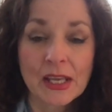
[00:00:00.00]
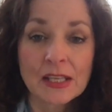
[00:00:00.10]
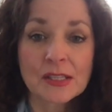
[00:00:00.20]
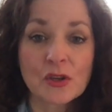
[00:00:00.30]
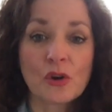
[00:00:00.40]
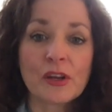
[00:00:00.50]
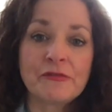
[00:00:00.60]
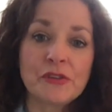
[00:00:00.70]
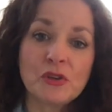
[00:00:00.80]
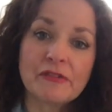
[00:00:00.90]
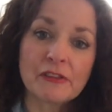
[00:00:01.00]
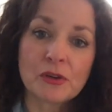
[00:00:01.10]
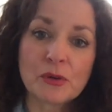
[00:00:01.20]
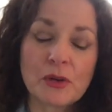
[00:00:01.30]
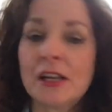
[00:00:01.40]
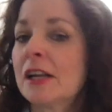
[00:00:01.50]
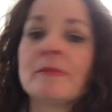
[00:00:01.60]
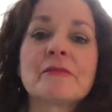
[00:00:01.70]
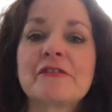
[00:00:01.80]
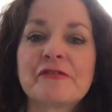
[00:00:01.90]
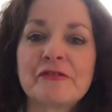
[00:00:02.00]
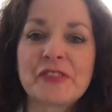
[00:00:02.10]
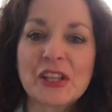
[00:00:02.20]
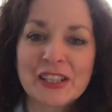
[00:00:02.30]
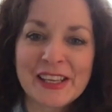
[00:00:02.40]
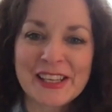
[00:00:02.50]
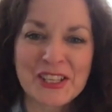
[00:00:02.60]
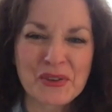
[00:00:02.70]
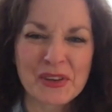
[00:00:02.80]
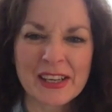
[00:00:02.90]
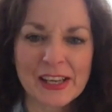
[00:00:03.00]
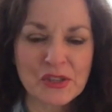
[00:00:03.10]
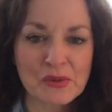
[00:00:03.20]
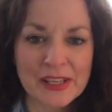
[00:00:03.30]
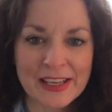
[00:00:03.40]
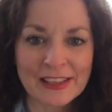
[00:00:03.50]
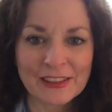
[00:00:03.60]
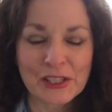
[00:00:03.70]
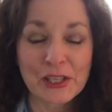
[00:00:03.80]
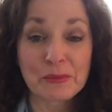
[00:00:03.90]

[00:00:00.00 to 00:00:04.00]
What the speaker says: So, if you've ever felt like you were a natural healer,